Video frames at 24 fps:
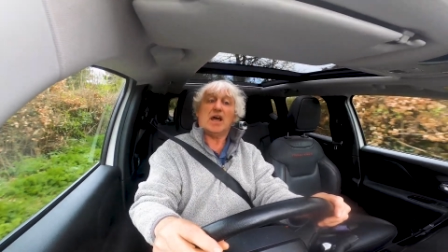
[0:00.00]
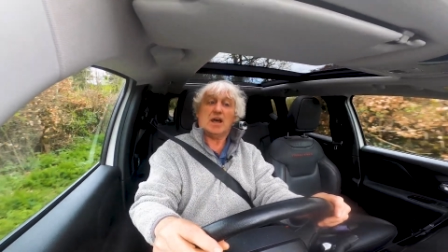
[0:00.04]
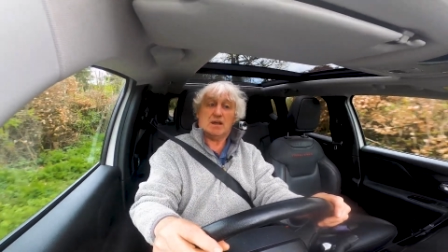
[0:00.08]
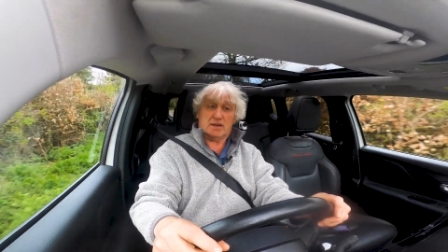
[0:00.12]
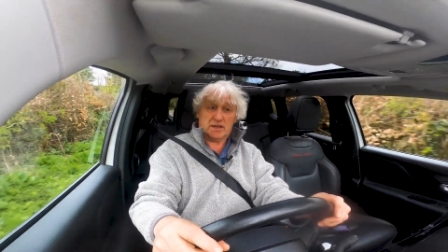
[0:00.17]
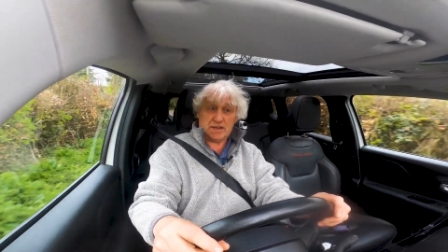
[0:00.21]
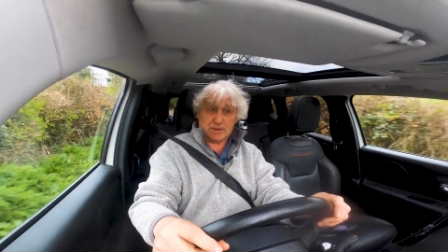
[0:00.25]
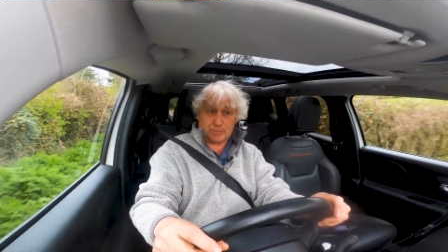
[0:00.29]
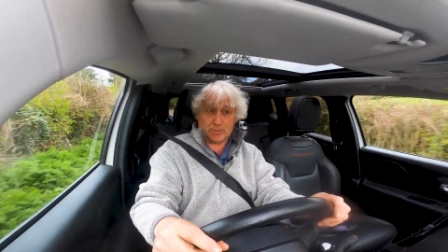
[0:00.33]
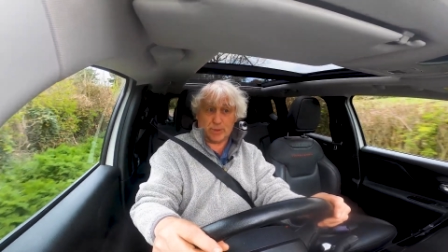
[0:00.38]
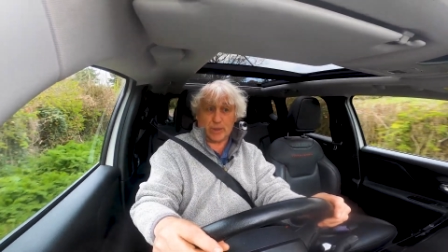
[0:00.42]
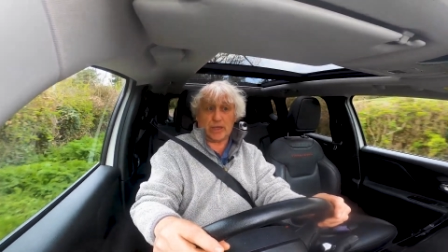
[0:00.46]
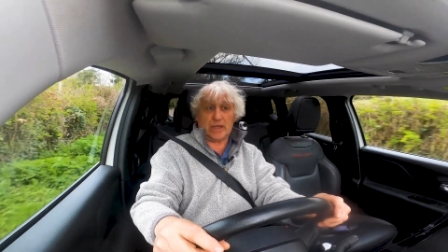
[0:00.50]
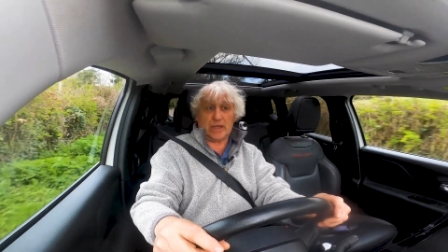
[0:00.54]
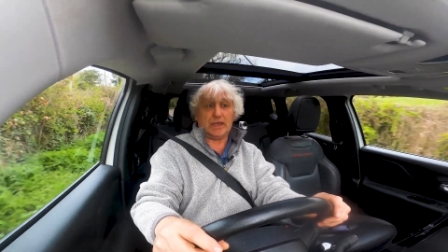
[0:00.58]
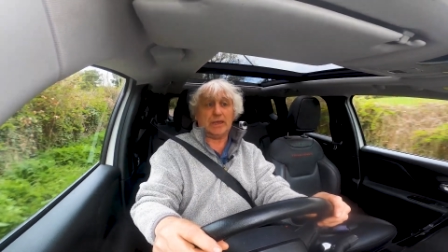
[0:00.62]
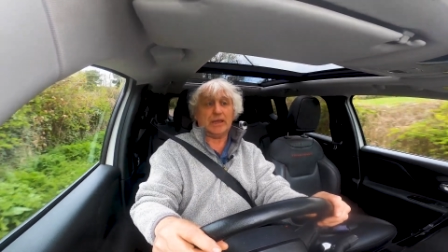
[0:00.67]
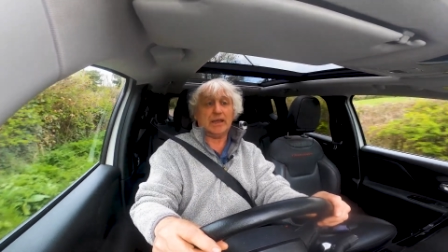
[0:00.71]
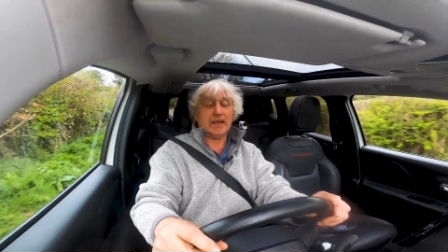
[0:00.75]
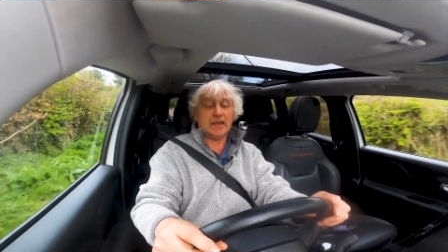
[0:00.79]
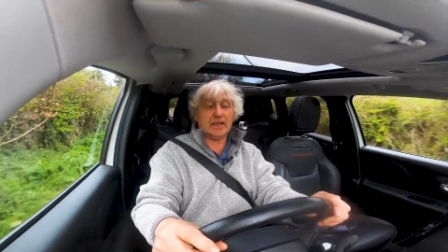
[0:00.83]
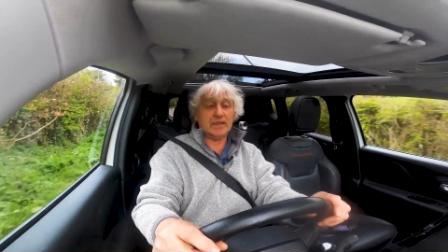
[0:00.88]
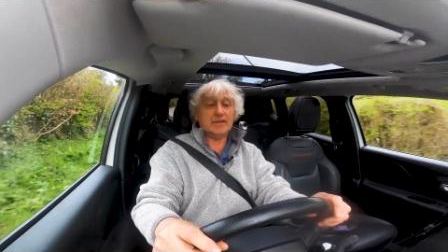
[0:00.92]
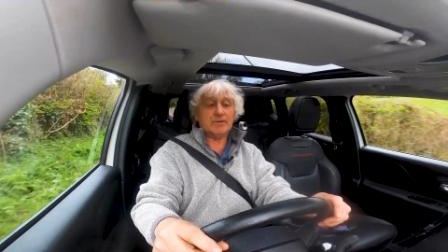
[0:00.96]
nippy
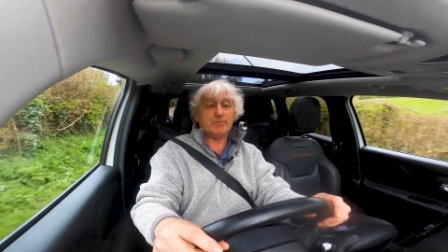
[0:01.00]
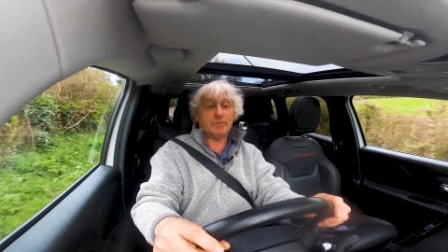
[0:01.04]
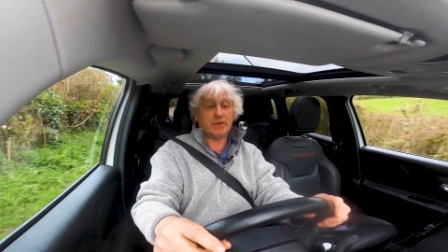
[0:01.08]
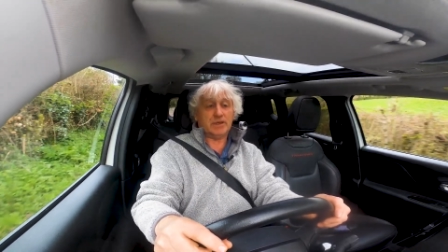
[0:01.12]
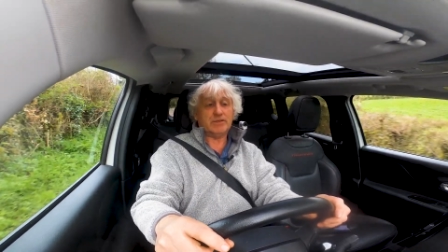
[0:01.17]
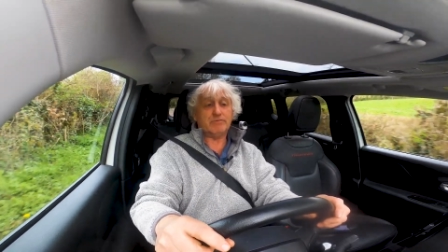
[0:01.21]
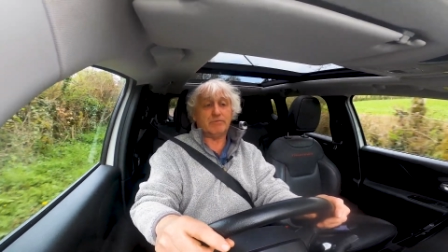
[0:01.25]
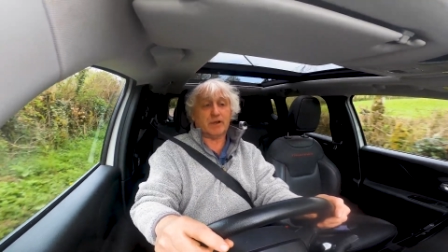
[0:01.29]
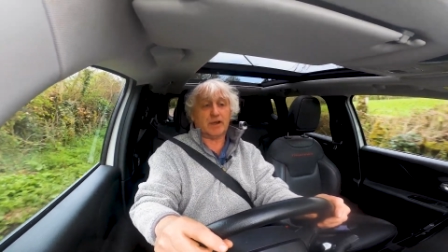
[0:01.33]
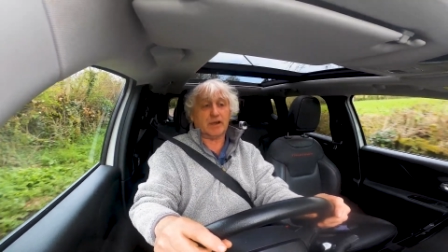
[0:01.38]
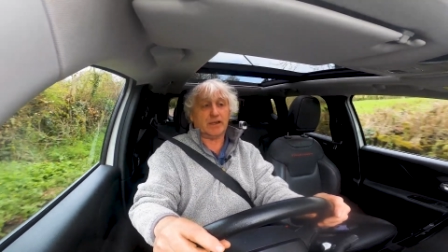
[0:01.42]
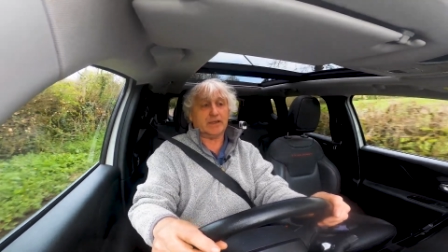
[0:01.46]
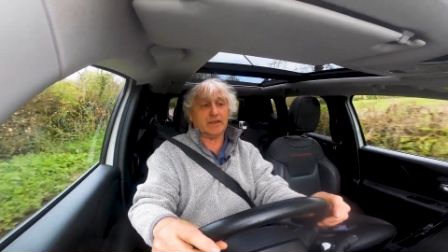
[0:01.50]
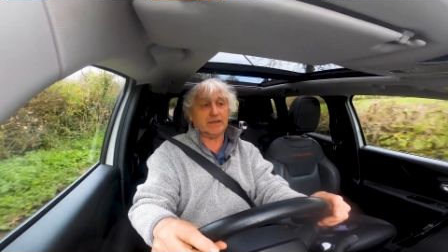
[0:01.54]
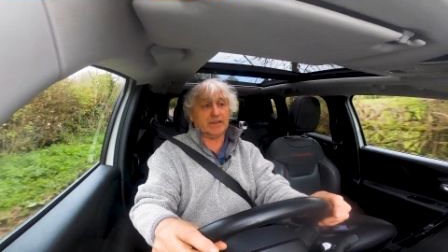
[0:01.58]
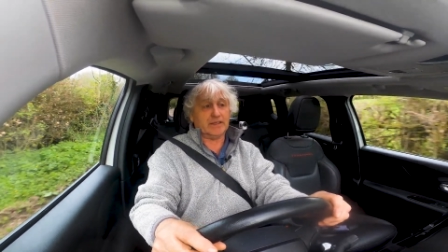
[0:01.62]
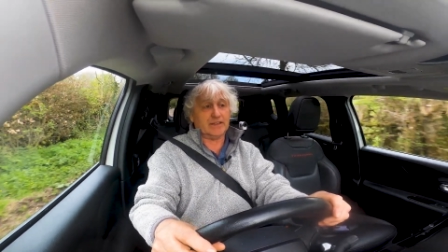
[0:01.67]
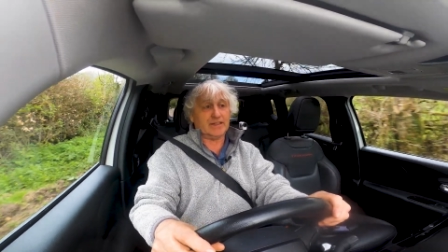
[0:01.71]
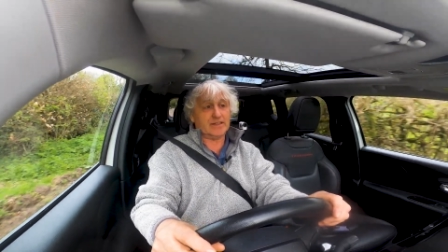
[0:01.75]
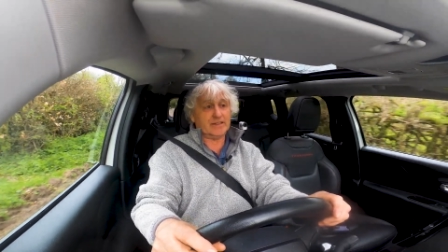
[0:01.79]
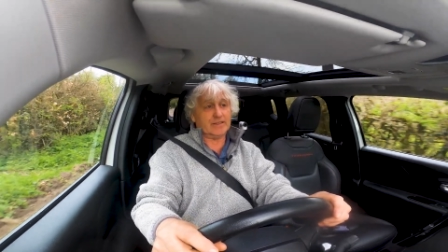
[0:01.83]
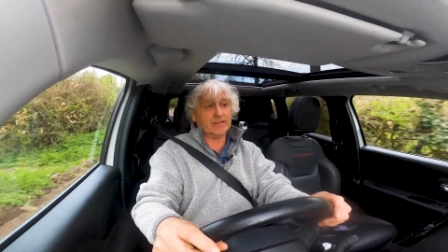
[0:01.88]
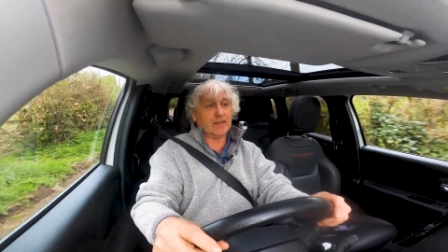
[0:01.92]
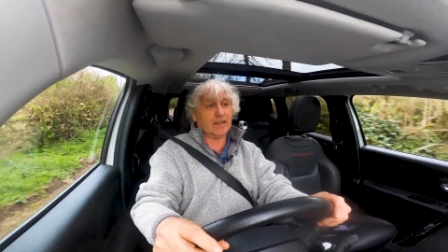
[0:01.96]
in the
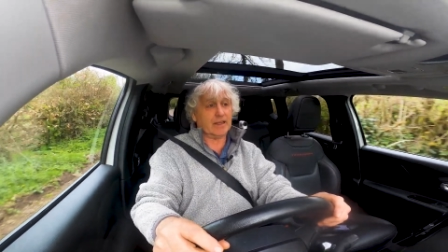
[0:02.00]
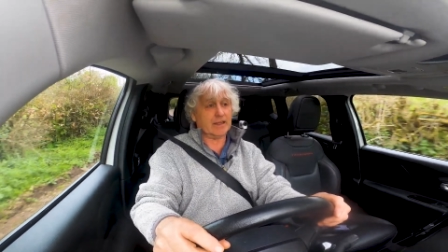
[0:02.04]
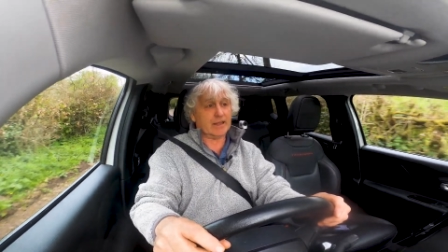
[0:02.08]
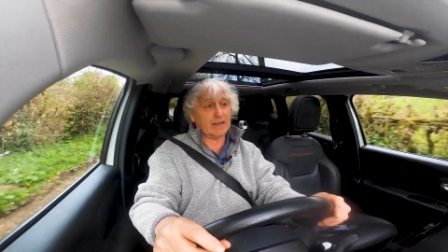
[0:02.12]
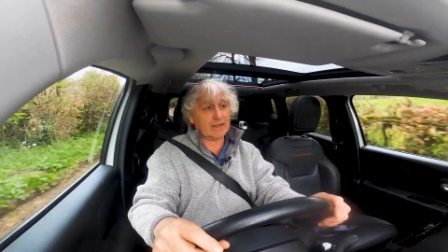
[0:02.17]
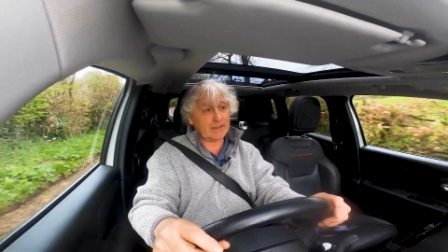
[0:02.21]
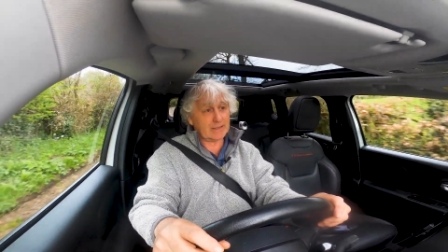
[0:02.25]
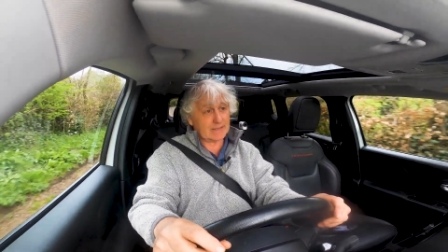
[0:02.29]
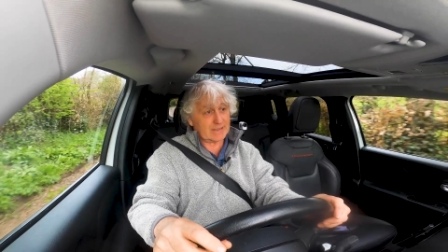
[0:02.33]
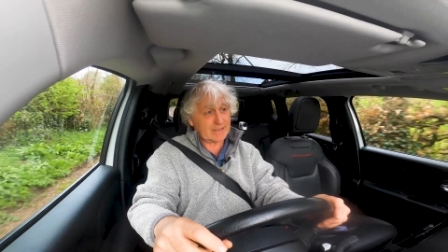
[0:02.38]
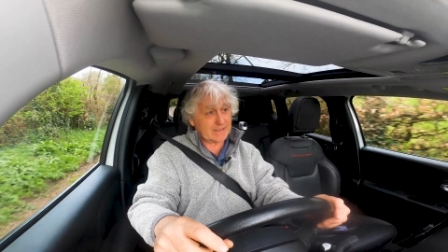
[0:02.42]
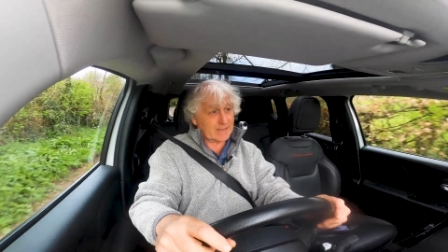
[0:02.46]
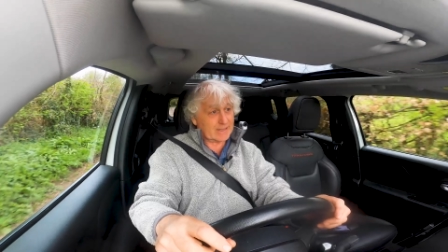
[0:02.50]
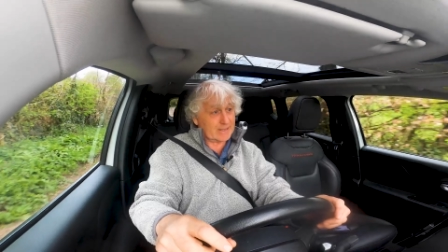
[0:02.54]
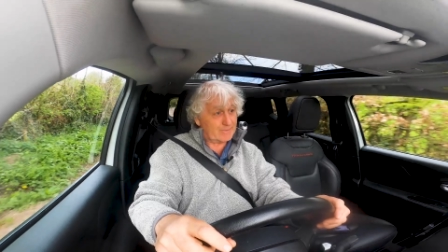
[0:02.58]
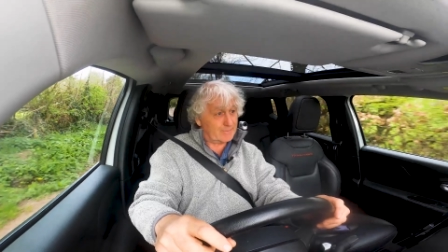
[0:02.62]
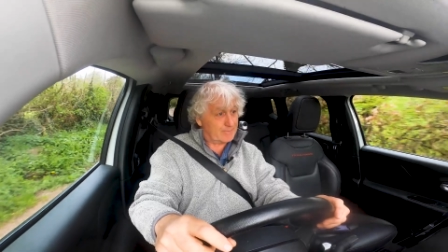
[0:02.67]
mid-range. And